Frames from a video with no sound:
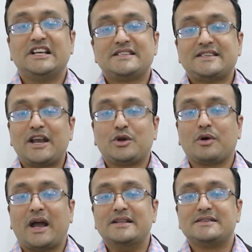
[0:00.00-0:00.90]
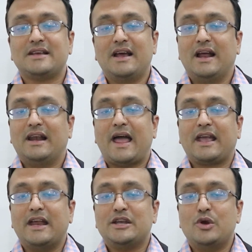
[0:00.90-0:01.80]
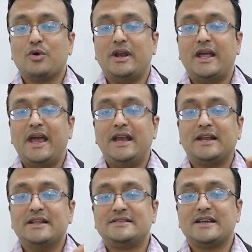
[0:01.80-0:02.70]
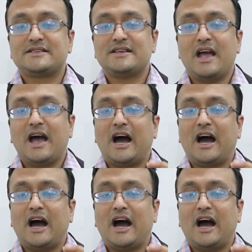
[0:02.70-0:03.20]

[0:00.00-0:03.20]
Cytokines like interleukin 8 and 6